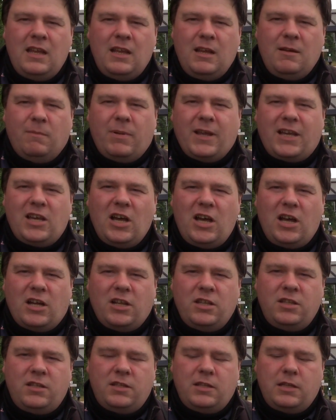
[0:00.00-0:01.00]

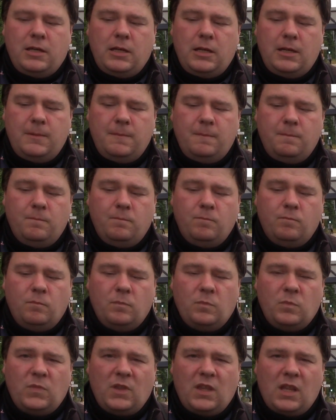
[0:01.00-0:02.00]
Because
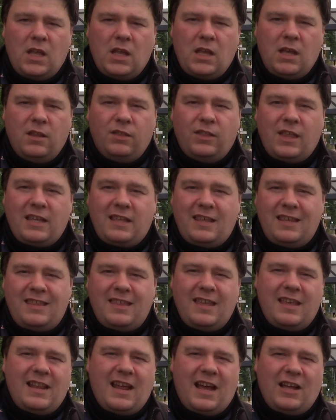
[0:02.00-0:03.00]
this is
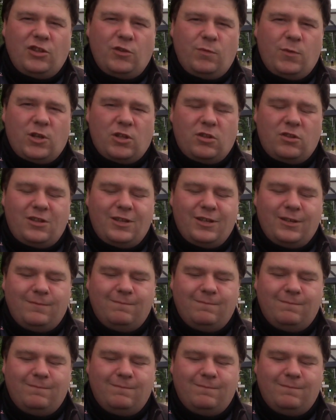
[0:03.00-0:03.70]
the announcement.